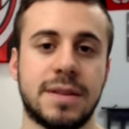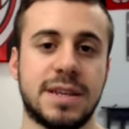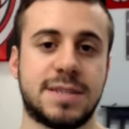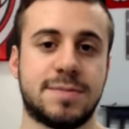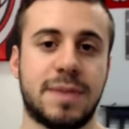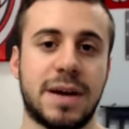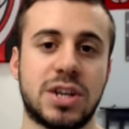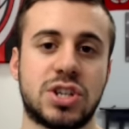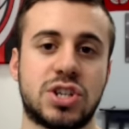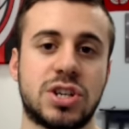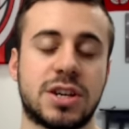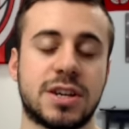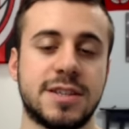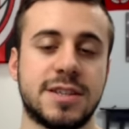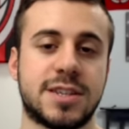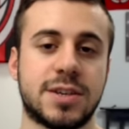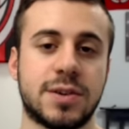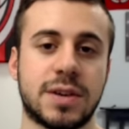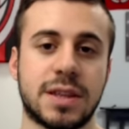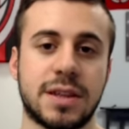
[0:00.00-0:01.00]
especially
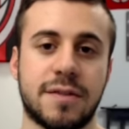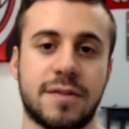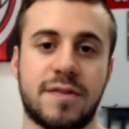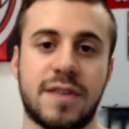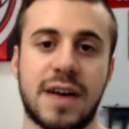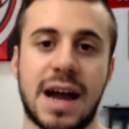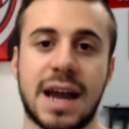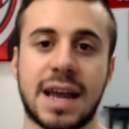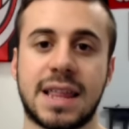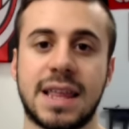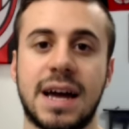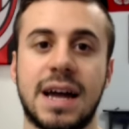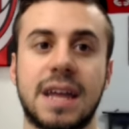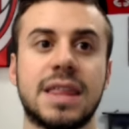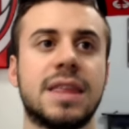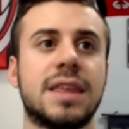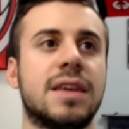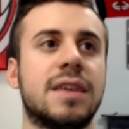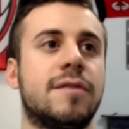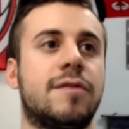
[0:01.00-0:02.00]
considering the fact
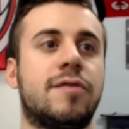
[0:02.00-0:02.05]
that